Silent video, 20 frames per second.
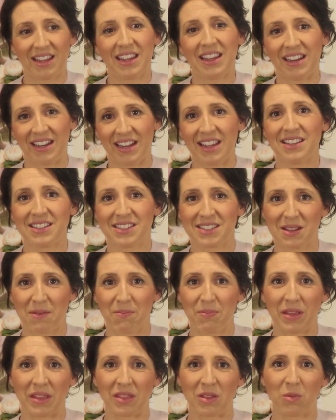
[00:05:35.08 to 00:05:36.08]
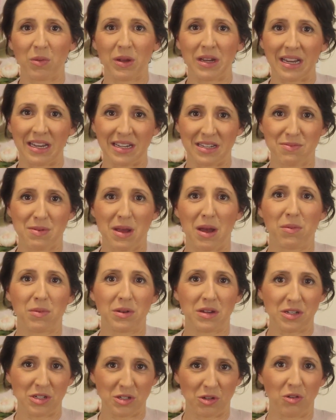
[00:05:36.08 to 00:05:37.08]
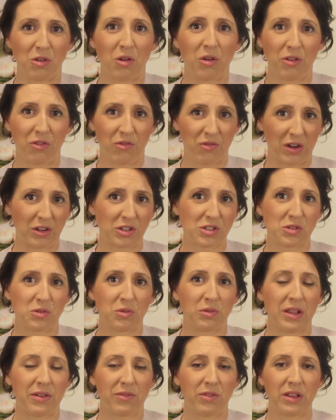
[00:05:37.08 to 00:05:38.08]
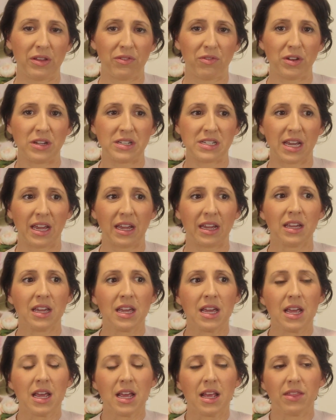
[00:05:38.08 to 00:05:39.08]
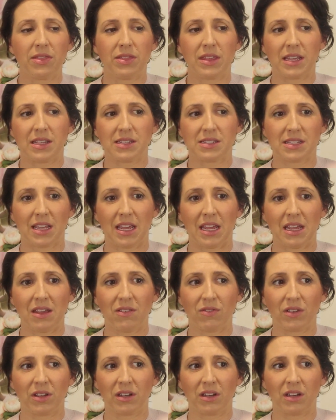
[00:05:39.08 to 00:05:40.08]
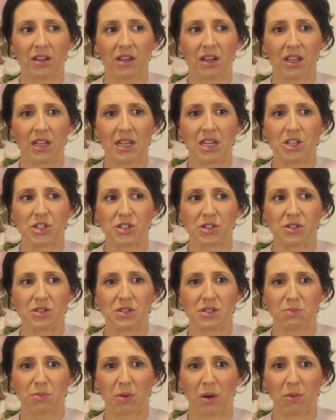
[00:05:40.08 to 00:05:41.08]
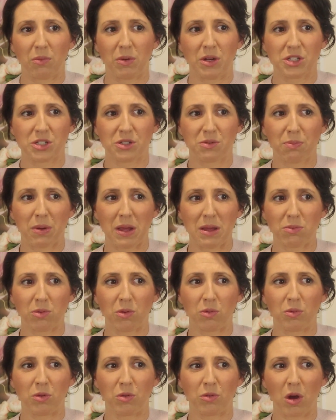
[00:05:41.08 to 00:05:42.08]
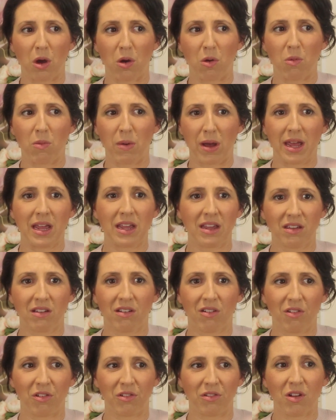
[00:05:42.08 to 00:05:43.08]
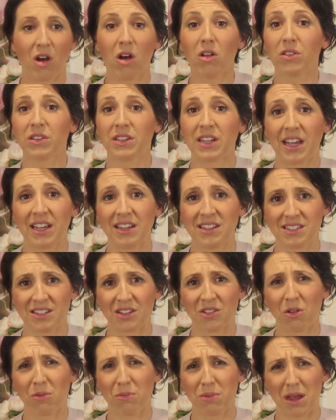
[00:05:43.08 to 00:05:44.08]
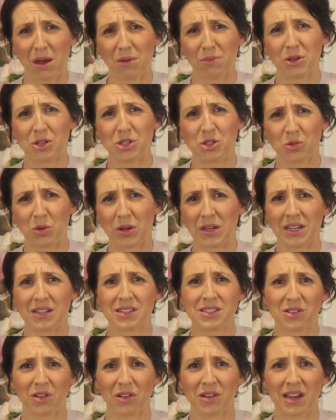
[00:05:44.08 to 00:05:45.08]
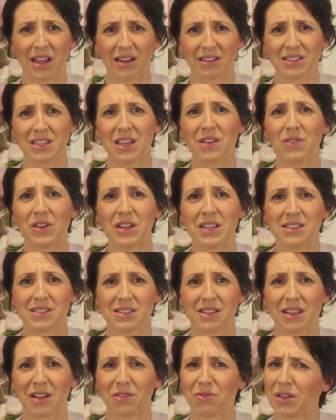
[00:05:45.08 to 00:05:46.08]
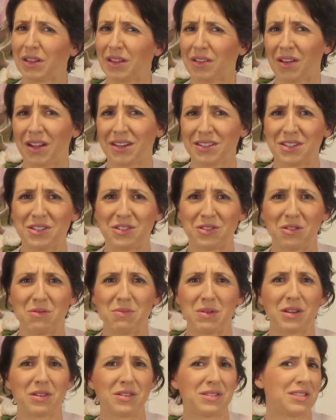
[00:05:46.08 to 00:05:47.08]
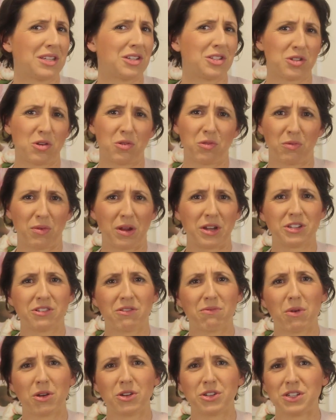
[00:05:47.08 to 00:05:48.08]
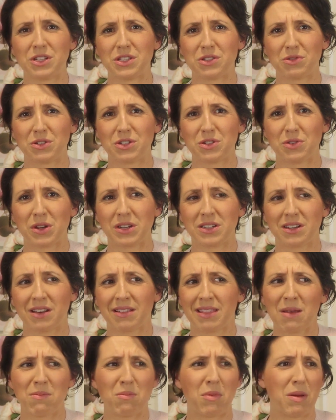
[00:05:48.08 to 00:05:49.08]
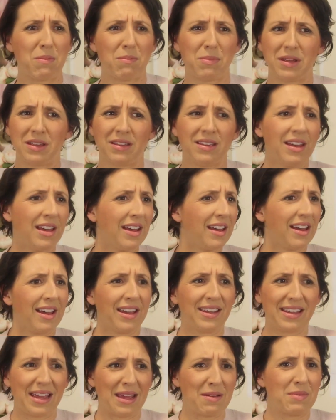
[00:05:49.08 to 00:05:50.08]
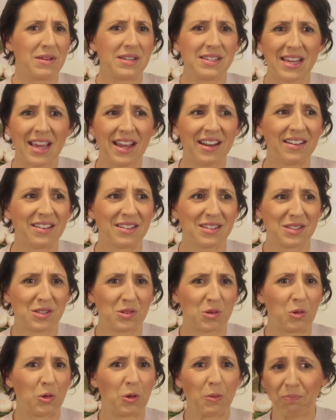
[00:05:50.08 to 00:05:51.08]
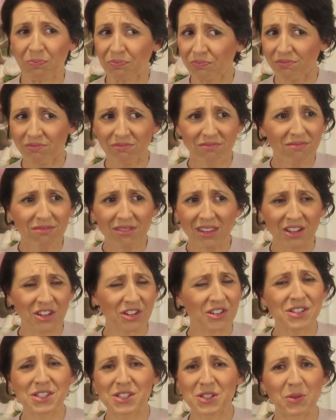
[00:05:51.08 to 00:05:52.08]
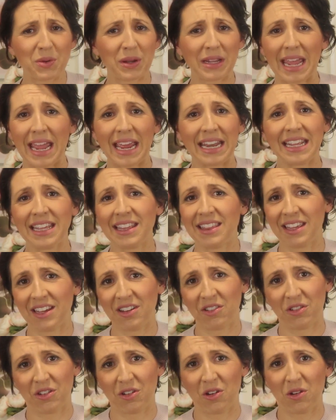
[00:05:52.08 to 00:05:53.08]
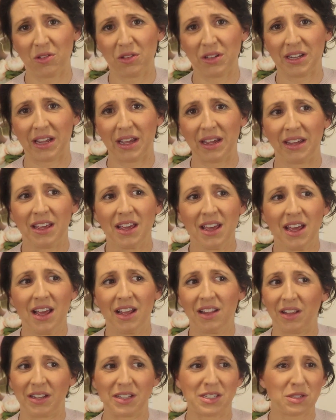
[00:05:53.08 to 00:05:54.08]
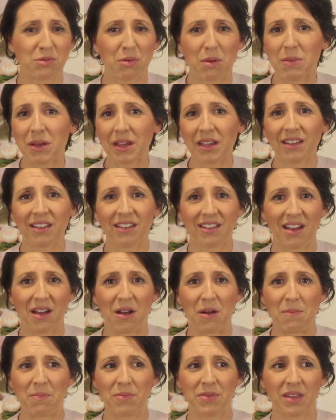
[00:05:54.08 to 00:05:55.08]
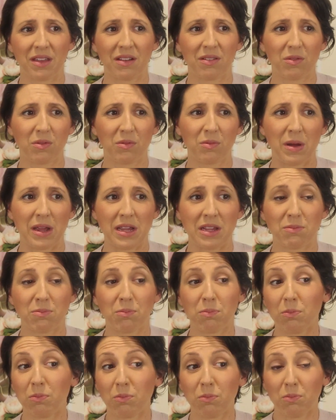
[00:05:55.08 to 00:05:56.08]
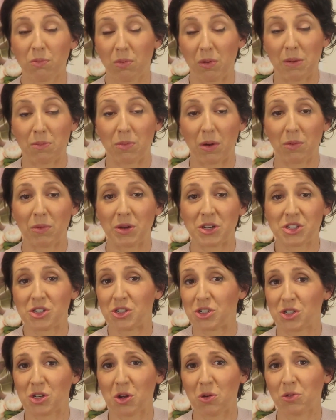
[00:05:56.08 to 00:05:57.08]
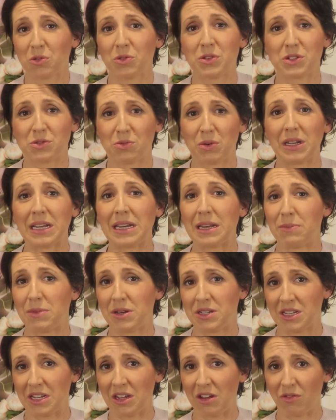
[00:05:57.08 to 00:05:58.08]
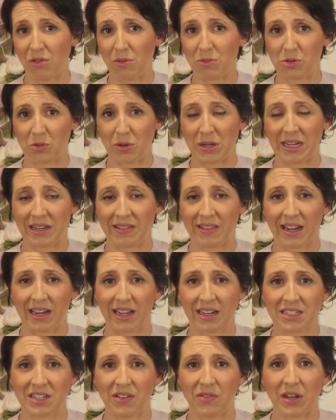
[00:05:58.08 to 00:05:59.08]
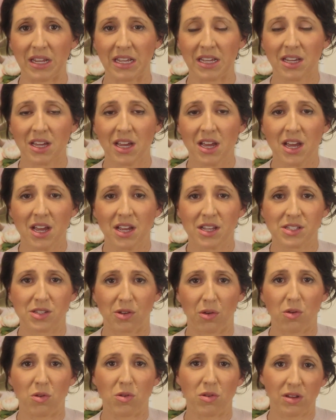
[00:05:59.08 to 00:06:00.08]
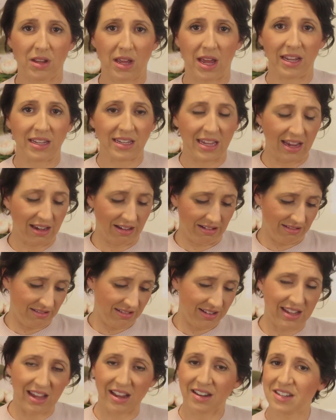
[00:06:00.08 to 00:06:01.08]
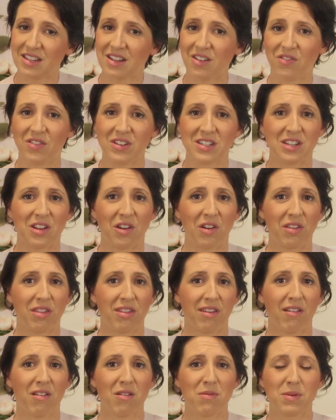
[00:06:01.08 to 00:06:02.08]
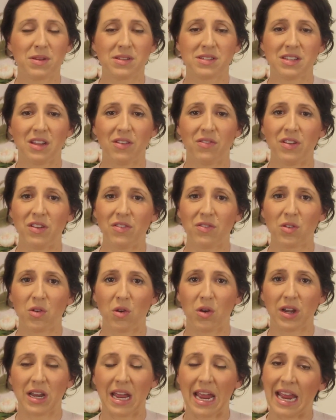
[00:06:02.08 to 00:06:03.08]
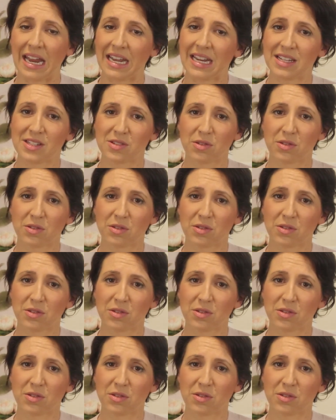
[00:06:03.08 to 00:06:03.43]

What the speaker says: it is something that we need to be able to do on a functional level every day. There's even issues by which people will go away on holidays and not be able to join in certain activities that they'd really like to do because their shoulder range of motion is restricted. And that might be a game of tennis or just doing anything on a holiday, like swimming, by which your shoulder is really limiting you from joining in that activity. So again, get to your physiotherapist if you've got any